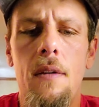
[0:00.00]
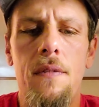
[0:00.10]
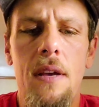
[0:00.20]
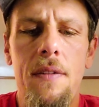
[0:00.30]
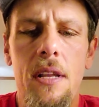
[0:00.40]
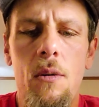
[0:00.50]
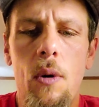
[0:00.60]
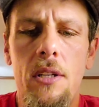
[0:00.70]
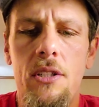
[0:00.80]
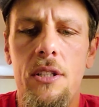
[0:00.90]
If you have any
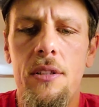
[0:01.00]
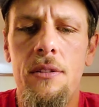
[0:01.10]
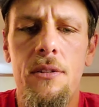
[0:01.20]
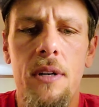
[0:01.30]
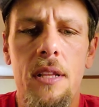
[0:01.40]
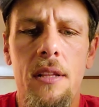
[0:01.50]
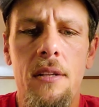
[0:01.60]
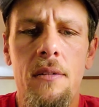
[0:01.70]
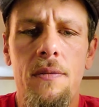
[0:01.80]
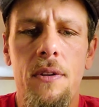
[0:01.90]
questions or
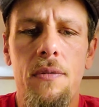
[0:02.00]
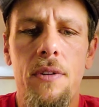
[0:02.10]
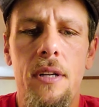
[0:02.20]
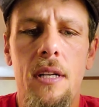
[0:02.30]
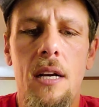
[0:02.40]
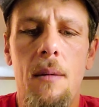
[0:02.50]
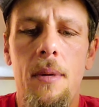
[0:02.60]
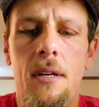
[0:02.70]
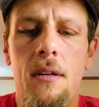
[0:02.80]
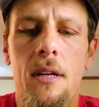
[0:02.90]
anything, feel free to
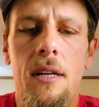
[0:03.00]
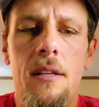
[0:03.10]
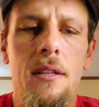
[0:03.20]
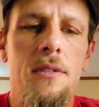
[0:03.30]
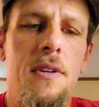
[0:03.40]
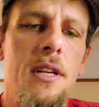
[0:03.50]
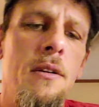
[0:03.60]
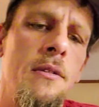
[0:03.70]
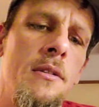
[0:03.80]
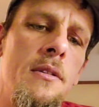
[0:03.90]
comment on any of these
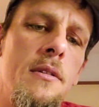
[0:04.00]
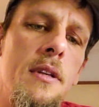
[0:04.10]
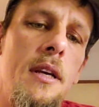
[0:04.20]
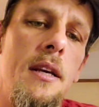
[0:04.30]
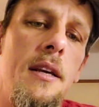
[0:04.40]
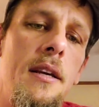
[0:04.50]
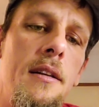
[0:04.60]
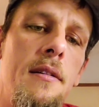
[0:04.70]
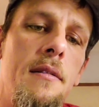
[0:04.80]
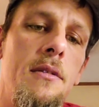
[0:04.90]
videos
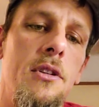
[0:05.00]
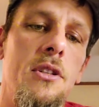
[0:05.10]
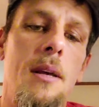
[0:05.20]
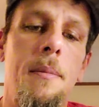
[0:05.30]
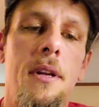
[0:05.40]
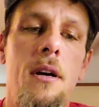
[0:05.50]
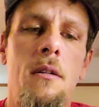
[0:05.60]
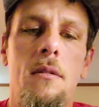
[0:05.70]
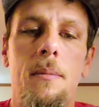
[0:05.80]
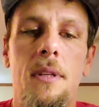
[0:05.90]
and just let me
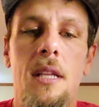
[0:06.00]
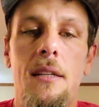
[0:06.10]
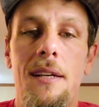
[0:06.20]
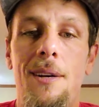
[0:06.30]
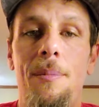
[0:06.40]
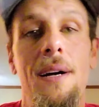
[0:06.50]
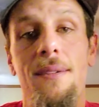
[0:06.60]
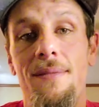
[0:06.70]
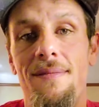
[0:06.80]
know. I'd be glad to help out.